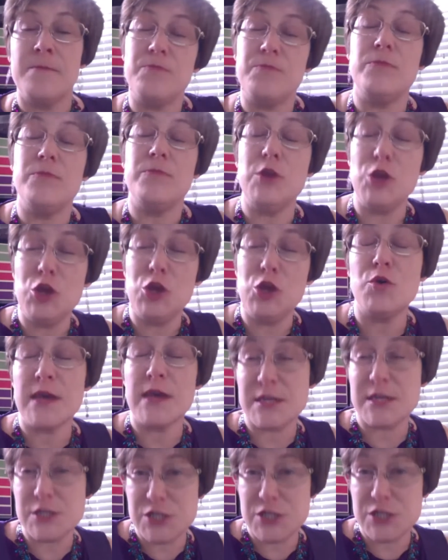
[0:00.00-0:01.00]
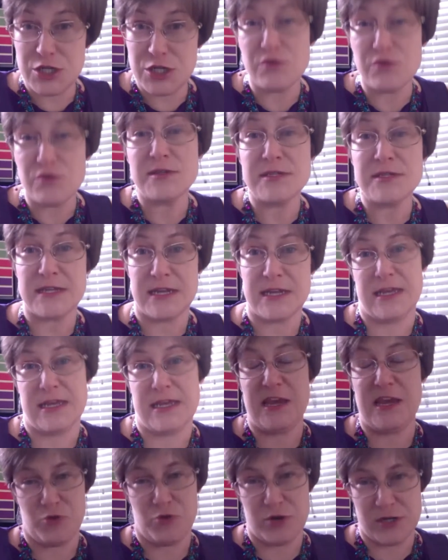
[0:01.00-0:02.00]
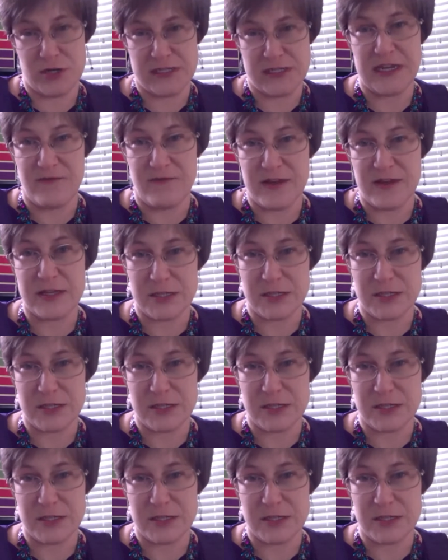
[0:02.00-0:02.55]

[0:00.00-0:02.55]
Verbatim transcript: You can choose to keep receiving